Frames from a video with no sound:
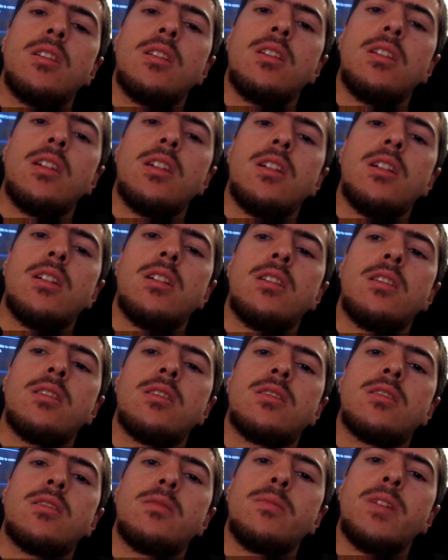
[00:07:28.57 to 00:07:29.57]
yeah,
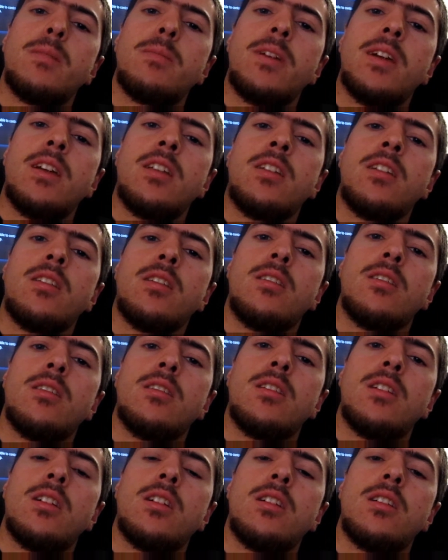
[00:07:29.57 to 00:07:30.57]
it's your main man here,
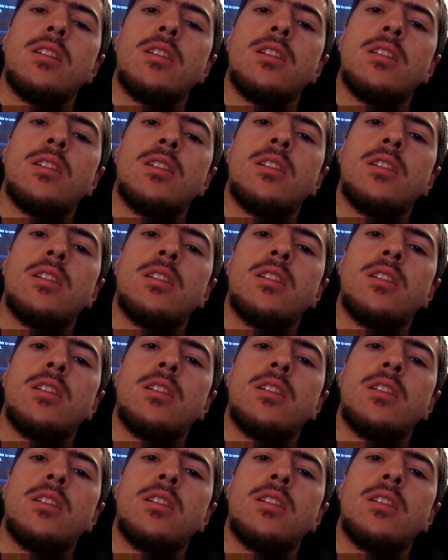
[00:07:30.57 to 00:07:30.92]
uh,